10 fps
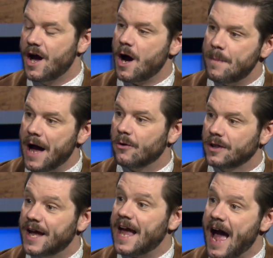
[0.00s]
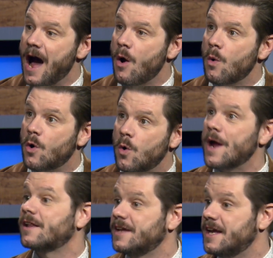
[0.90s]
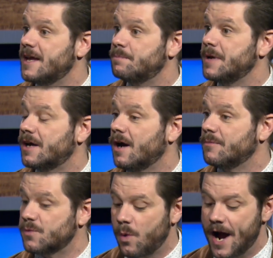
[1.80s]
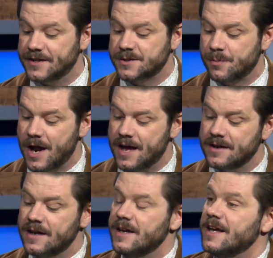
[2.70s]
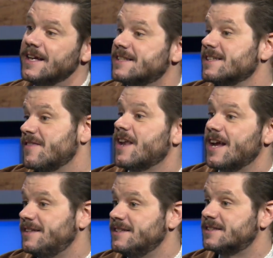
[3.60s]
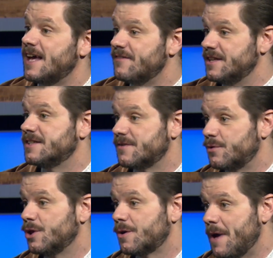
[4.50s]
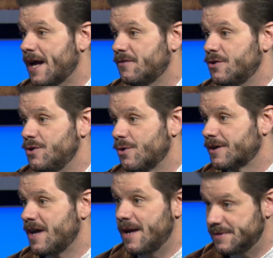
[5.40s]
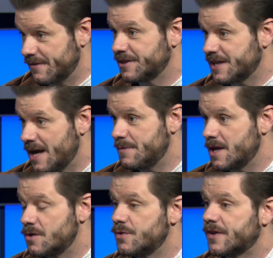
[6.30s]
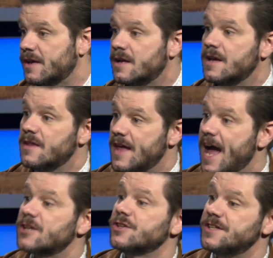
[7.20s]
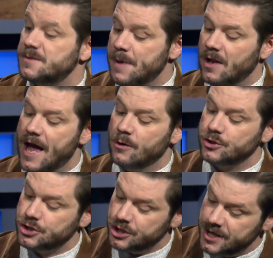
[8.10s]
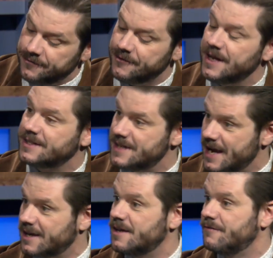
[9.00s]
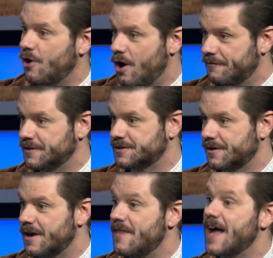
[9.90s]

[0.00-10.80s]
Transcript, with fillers: about like how quickly it becomes becomes widespread. He says in the 1970s, if we look back at the New York Times, every time they use it, they actually spell out chief executive officer. And